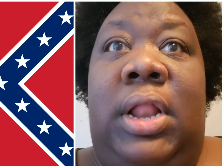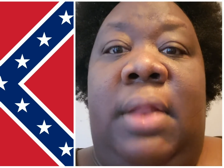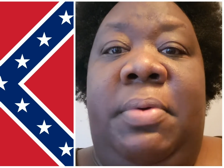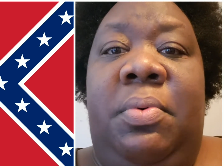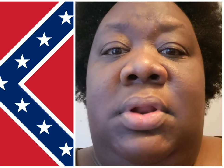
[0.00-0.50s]
lot
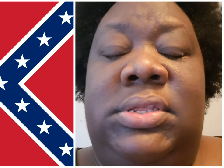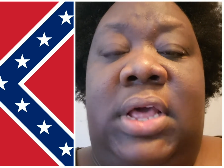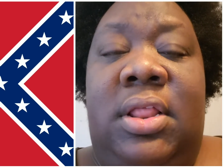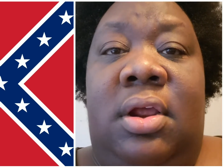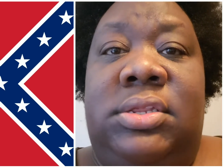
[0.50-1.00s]
of people want to
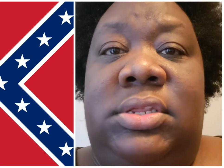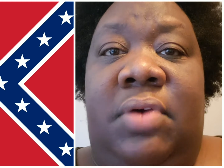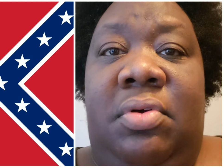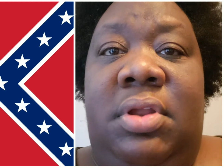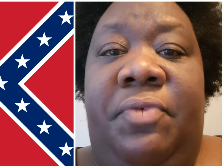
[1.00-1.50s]
say there are
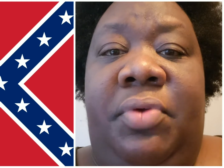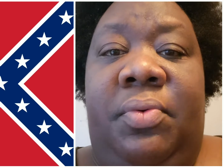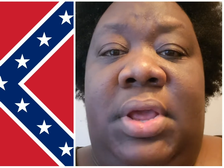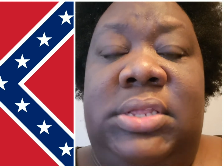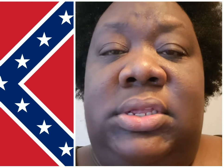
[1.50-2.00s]
several
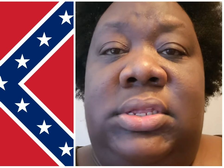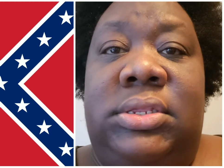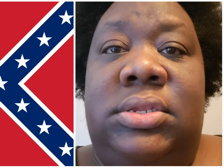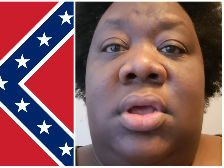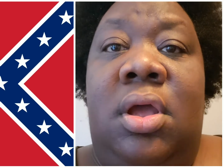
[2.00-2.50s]
different
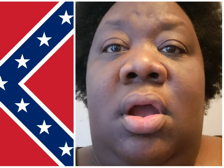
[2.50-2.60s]
reasons